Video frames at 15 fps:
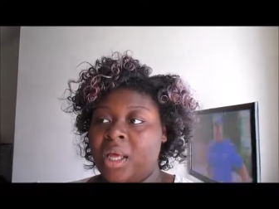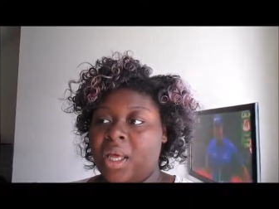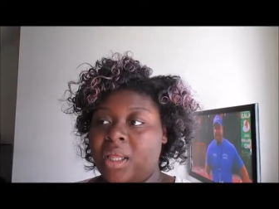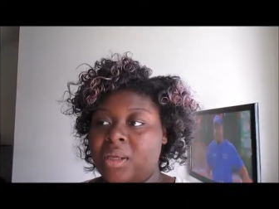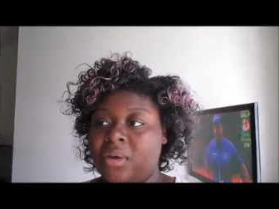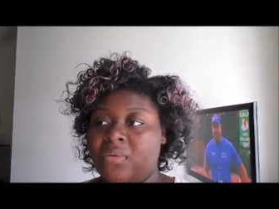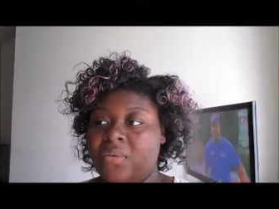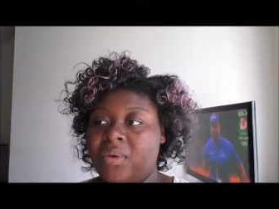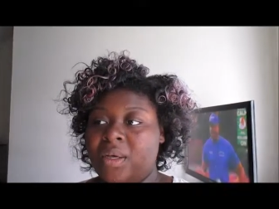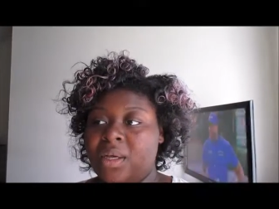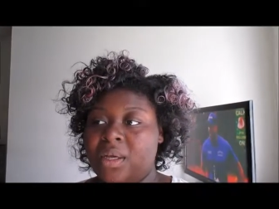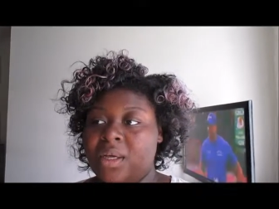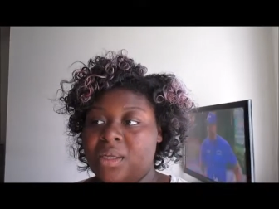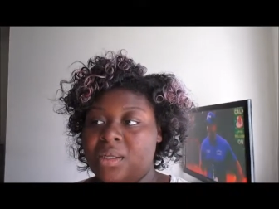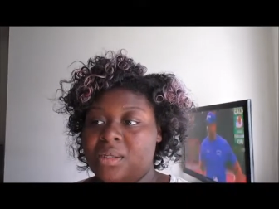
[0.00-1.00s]
And don't
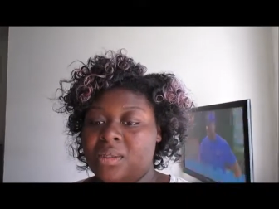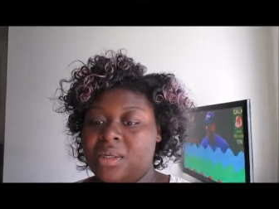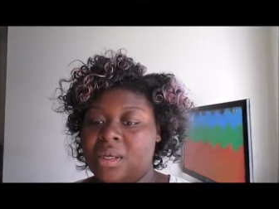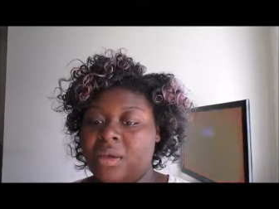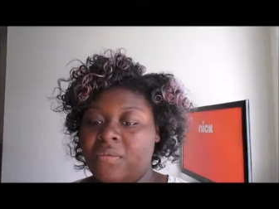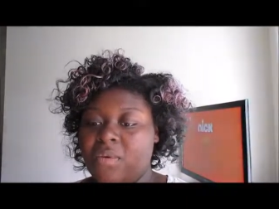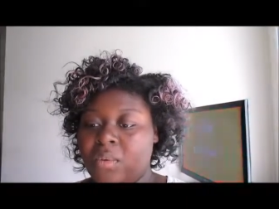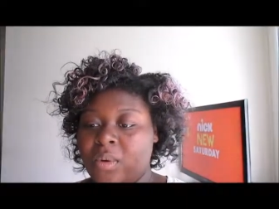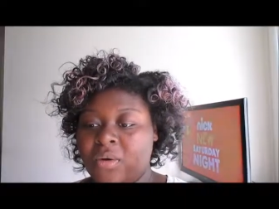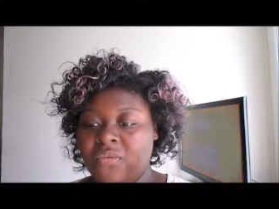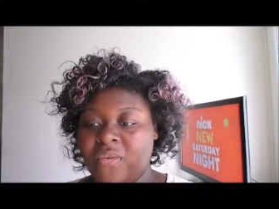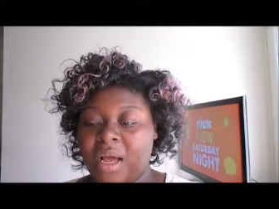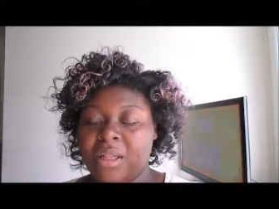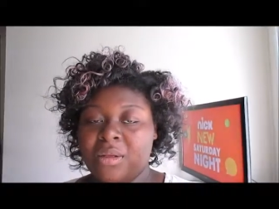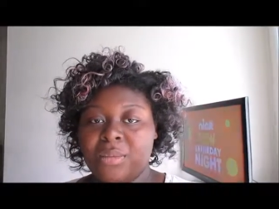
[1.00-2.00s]
forget, if you want to
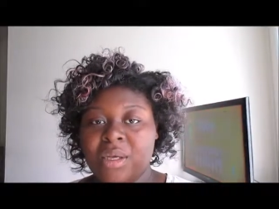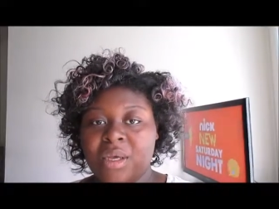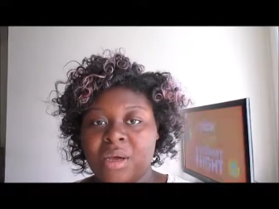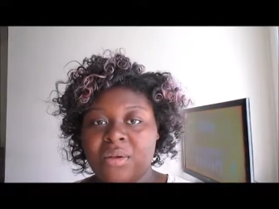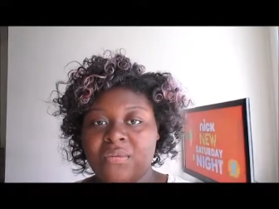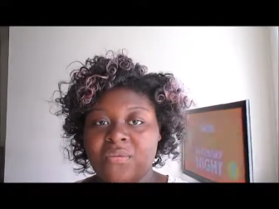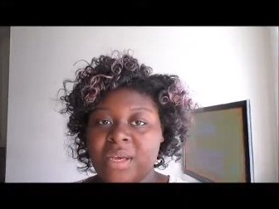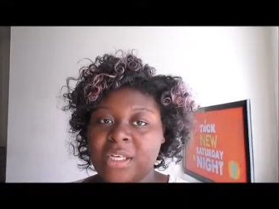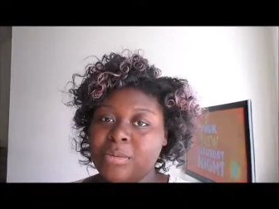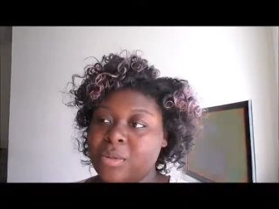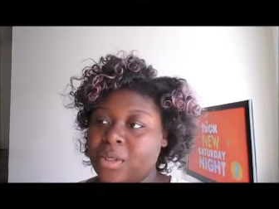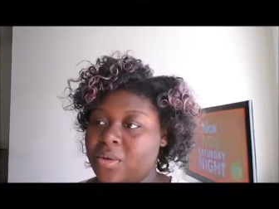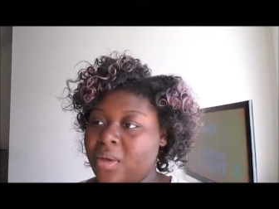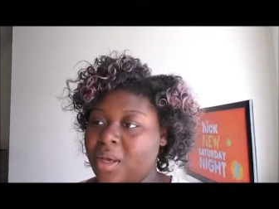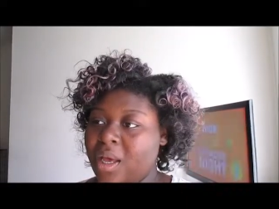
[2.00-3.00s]
follow me on
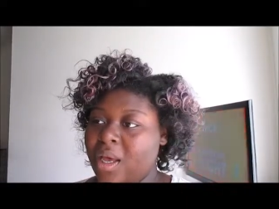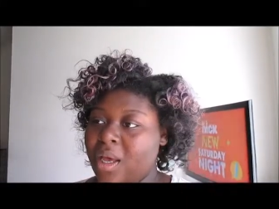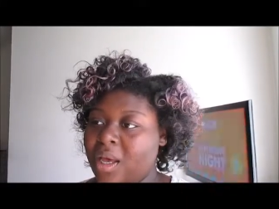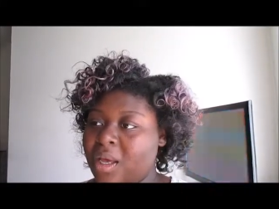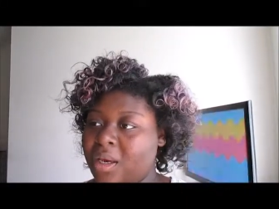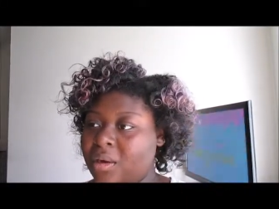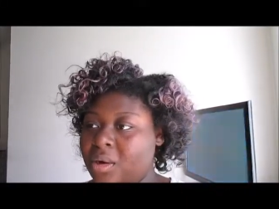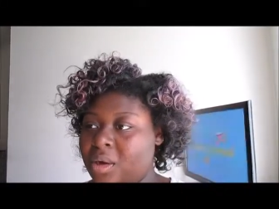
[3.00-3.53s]
Facebook, you can.